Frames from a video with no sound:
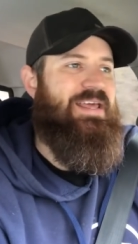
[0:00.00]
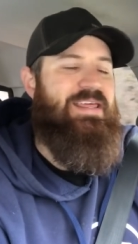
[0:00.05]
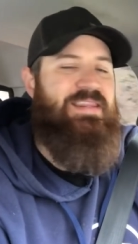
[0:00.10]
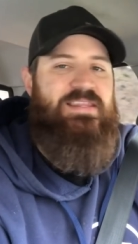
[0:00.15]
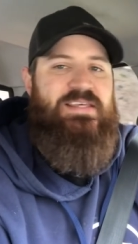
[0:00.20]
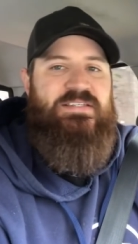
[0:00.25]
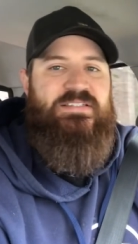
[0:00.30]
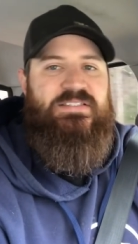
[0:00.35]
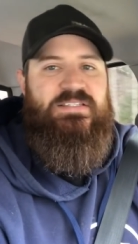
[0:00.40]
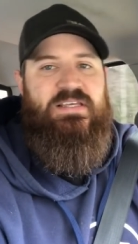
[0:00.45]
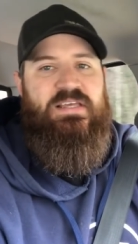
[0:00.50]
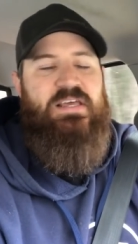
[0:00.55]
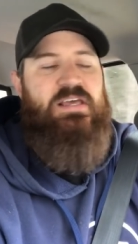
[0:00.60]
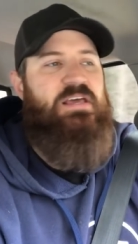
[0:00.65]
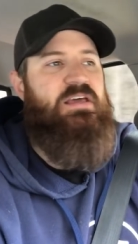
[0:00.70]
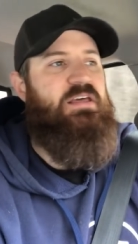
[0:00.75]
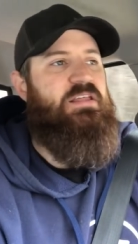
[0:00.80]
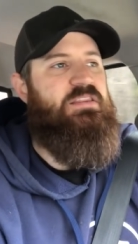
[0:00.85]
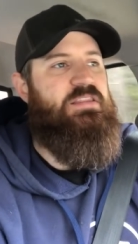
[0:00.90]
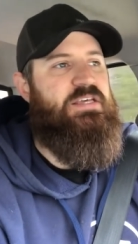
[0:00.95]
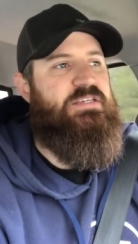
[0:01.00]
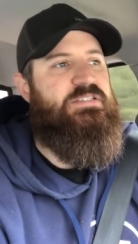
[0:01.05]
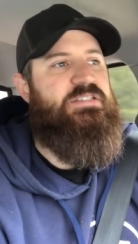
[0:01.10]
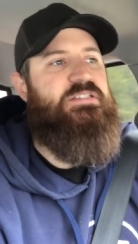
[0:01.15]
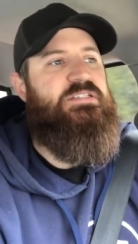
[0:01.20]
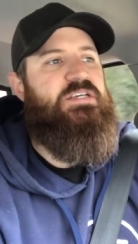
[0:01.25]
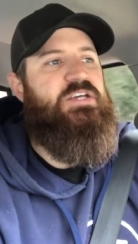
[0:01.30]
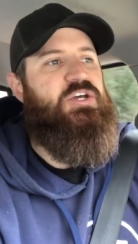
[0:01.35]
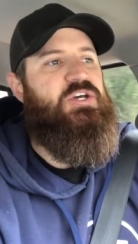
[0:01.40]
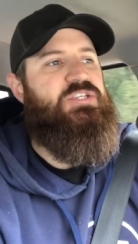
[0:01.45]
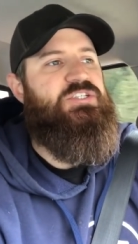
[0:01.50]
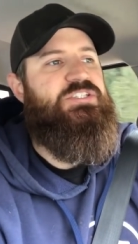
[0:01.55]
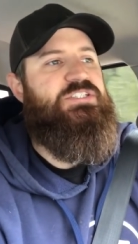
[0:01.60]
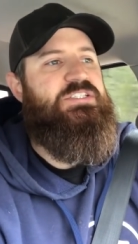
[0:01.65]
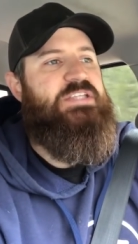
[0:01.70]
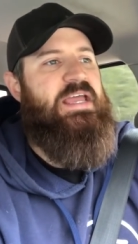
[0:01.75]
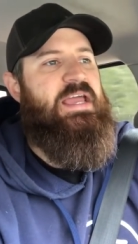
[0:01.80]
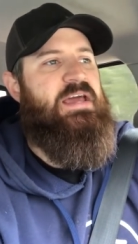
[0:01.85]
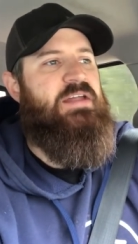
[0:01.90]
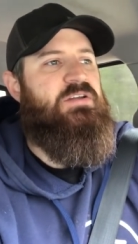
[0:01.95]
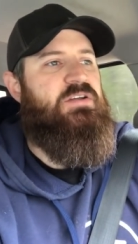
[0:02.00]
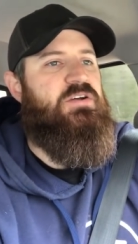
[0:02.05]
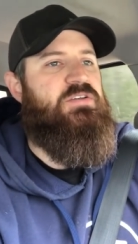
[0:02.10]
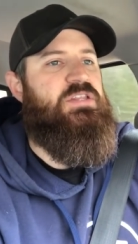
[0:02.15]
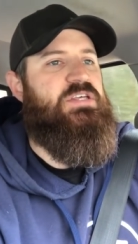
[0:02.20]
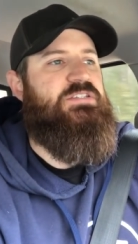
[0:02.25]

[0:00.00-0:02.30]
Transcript: And this is a good standard.